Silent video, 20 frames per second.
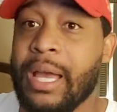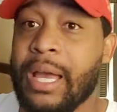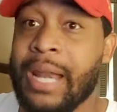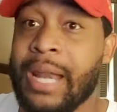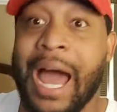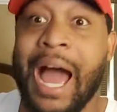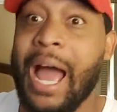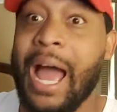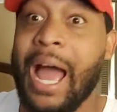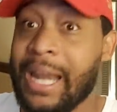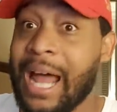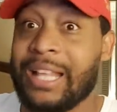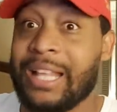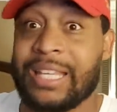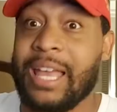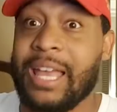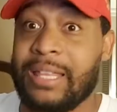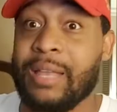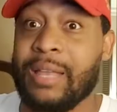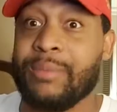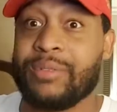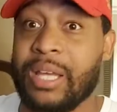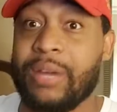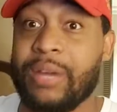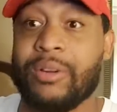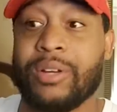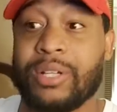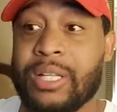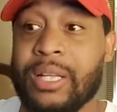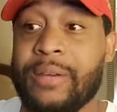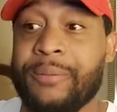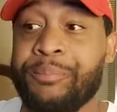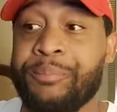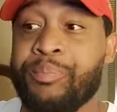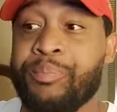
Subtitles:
and I take them seriously.